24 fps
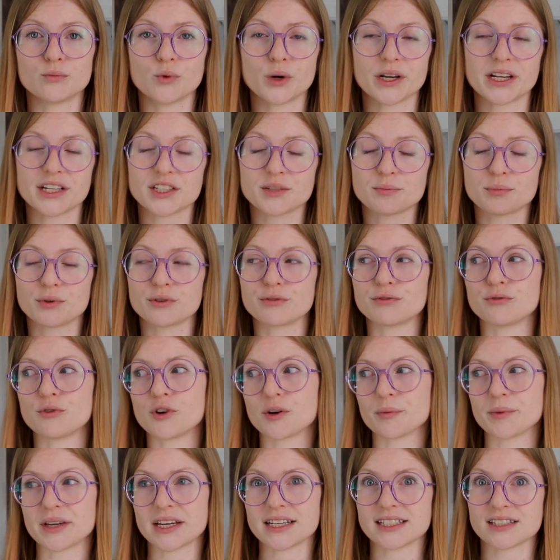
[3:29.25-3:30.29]
when it's
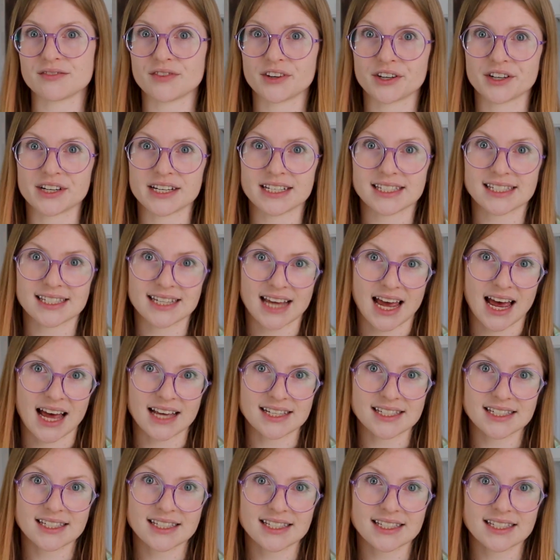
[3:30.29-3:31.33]
performing its various
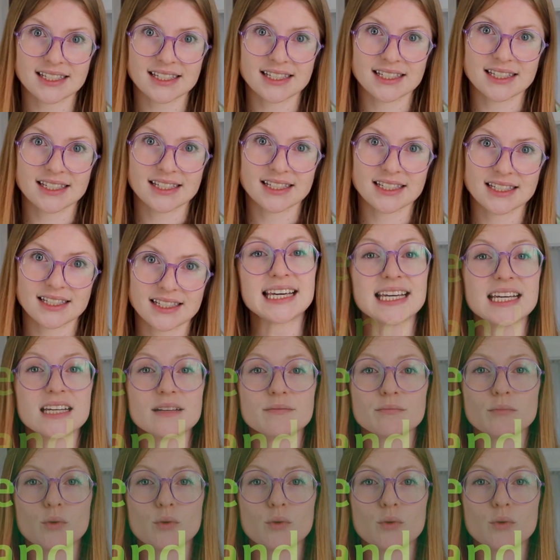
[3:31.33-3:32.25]
tasks. Eat